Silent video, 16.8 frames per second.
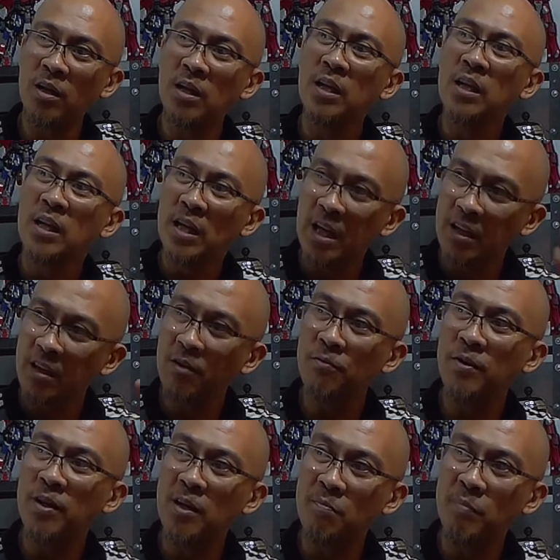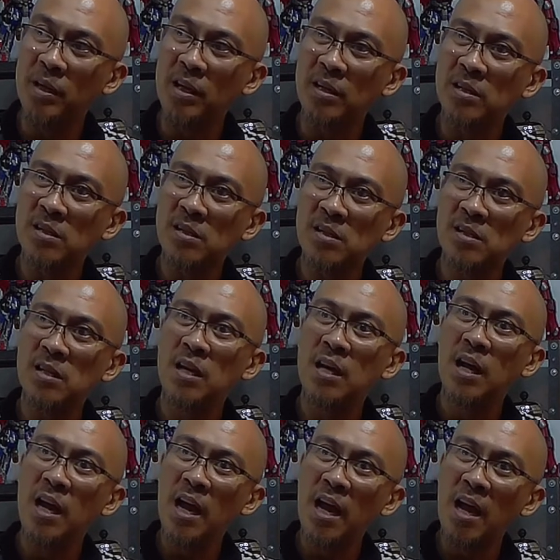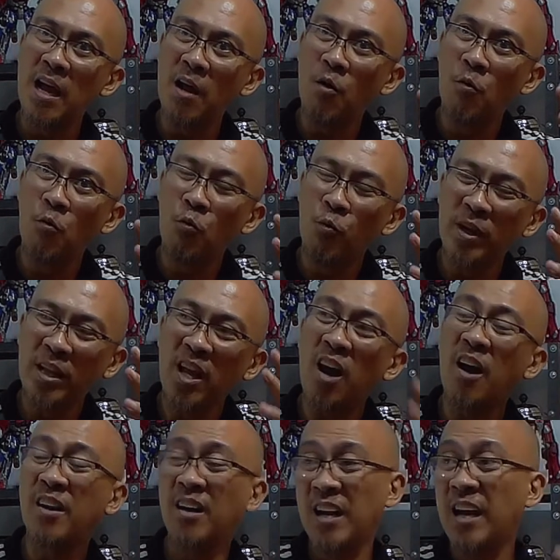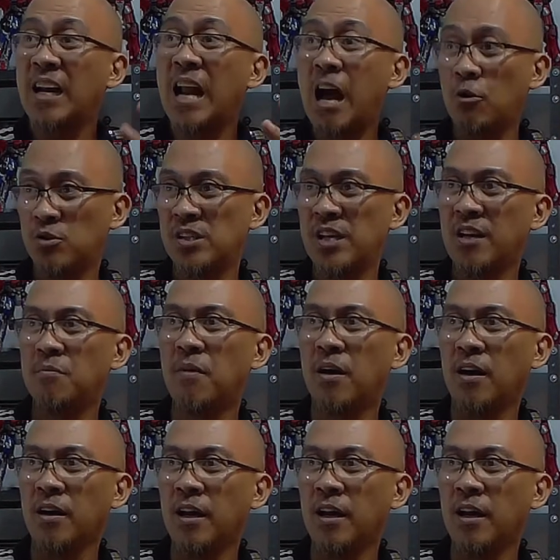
in the Philippines with hardly an outside market.